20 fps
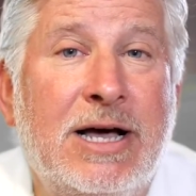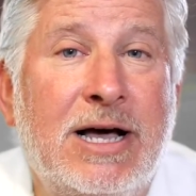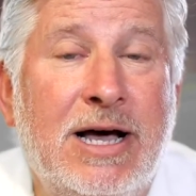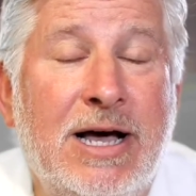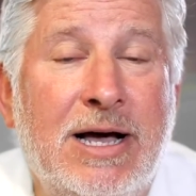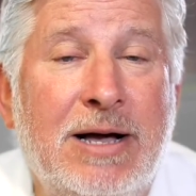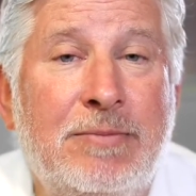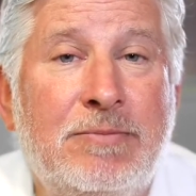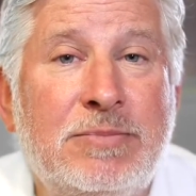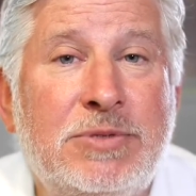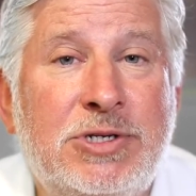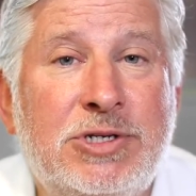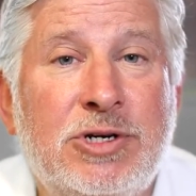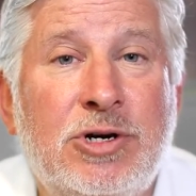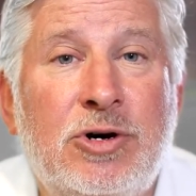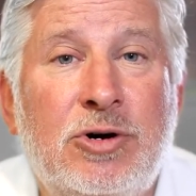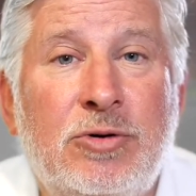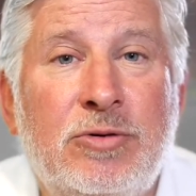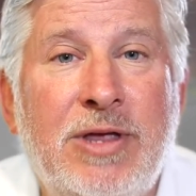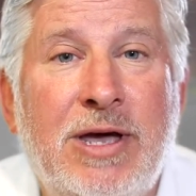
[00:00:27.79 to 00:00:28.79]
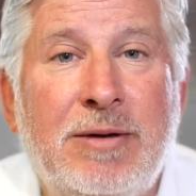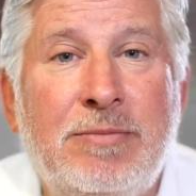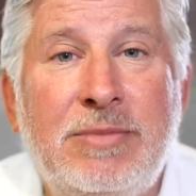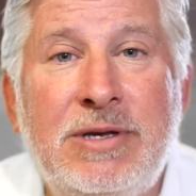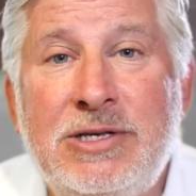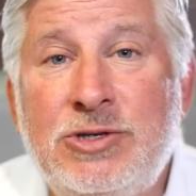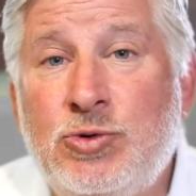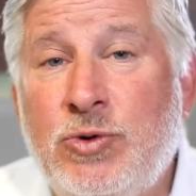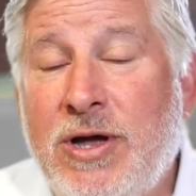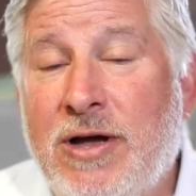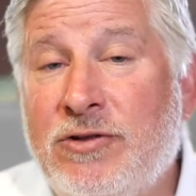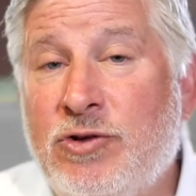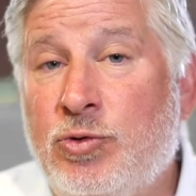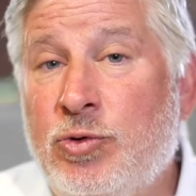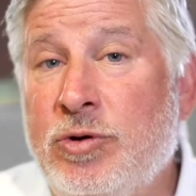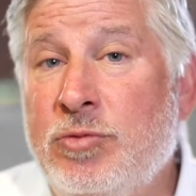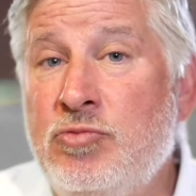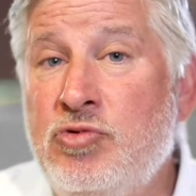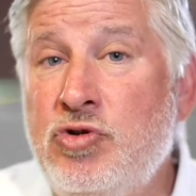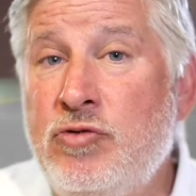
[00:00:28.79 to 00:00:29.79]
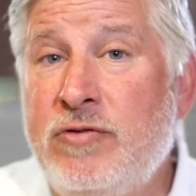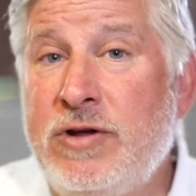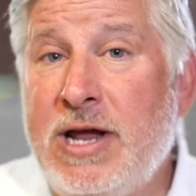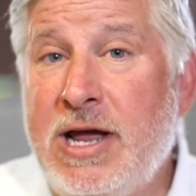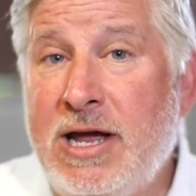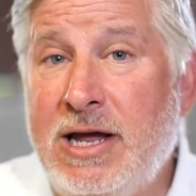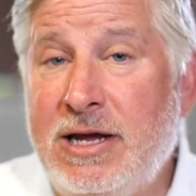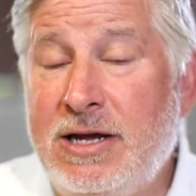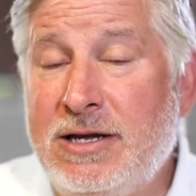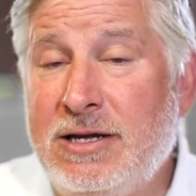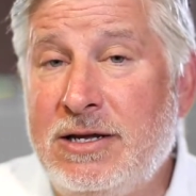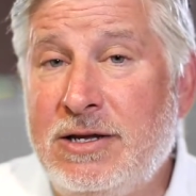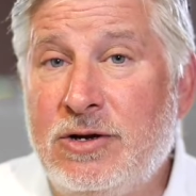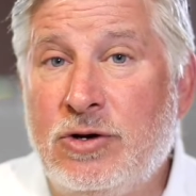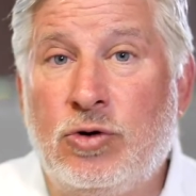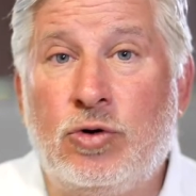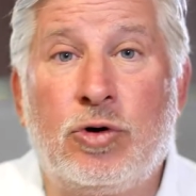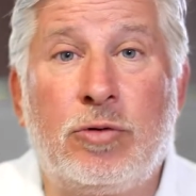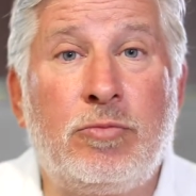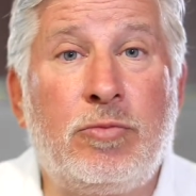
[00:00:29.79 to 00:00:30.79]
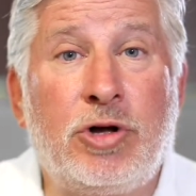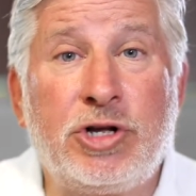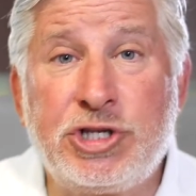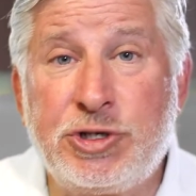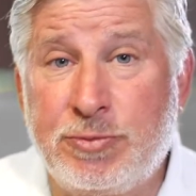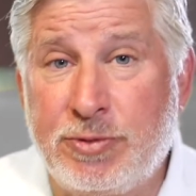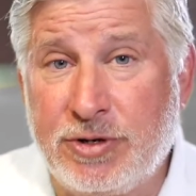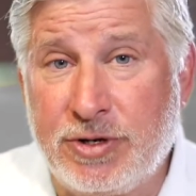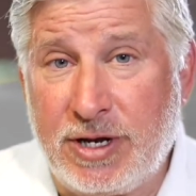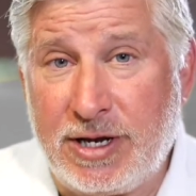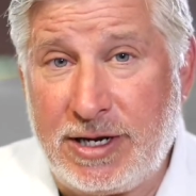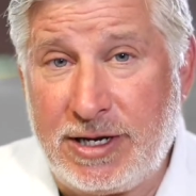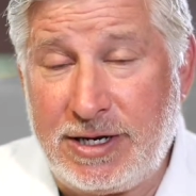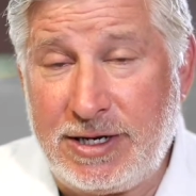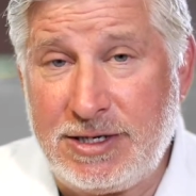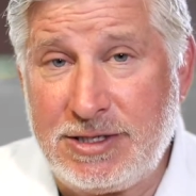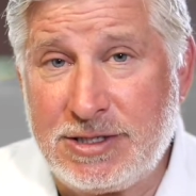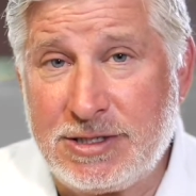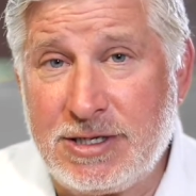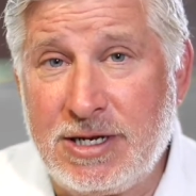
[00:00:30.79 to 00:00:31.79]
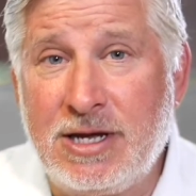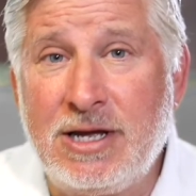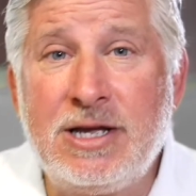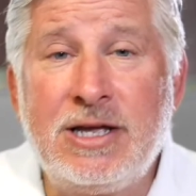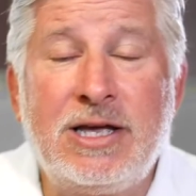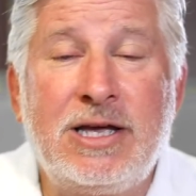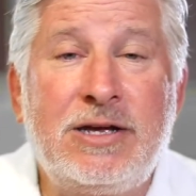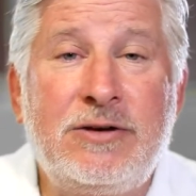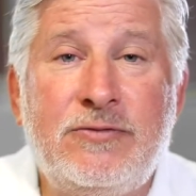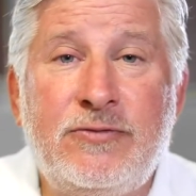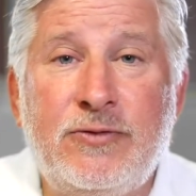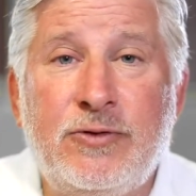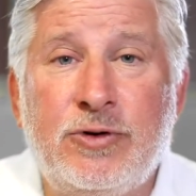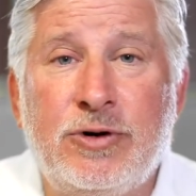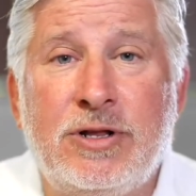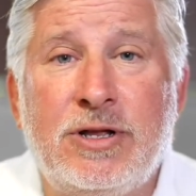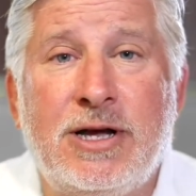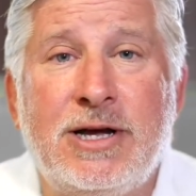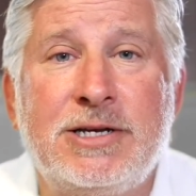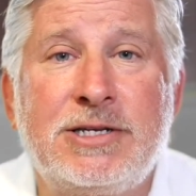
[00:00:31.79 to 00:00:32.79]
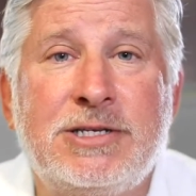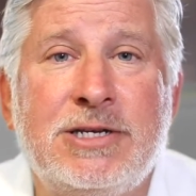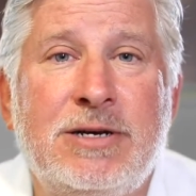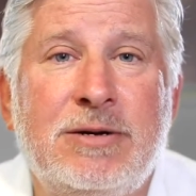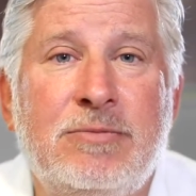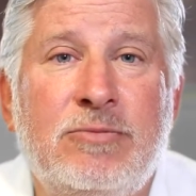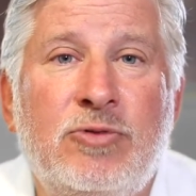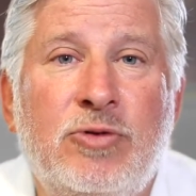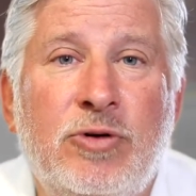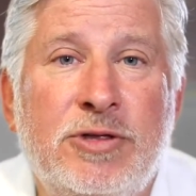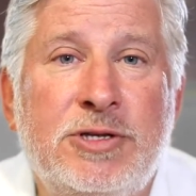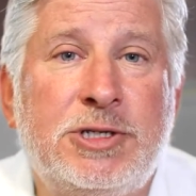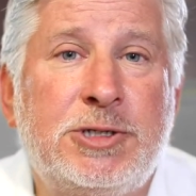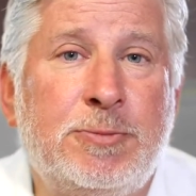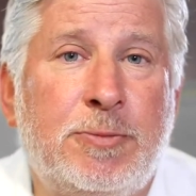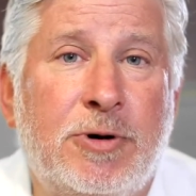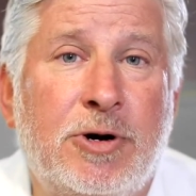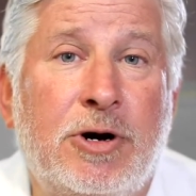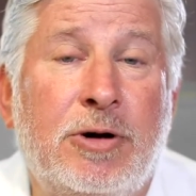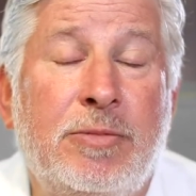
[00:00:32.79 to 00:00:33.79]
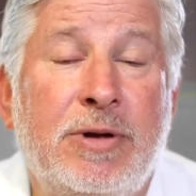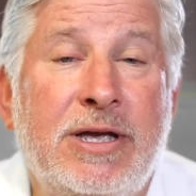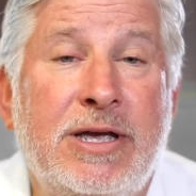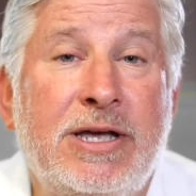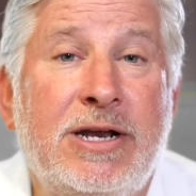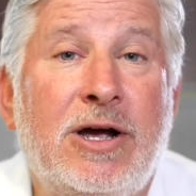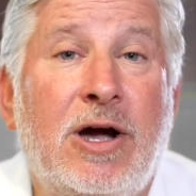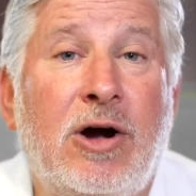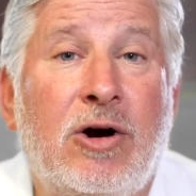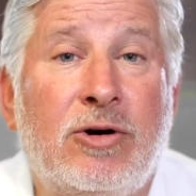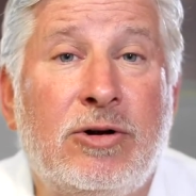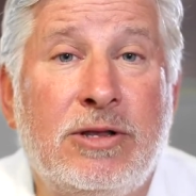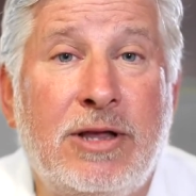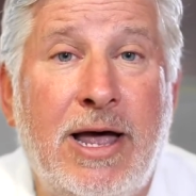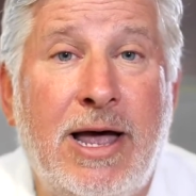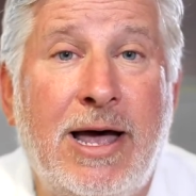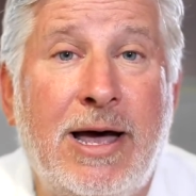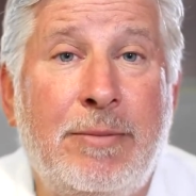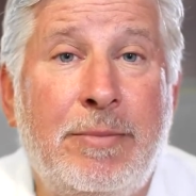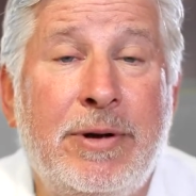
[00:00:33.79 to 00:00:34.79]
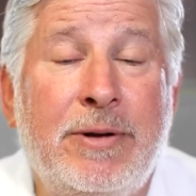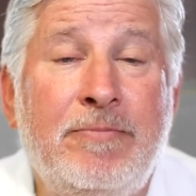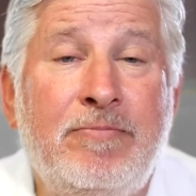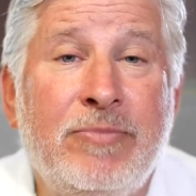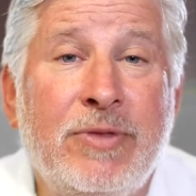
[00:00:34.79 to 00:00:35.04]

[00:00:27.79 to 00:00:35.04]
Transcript: Um, so that means we have to remove an egg or multiple eggs and fertilize them with sperm in our lab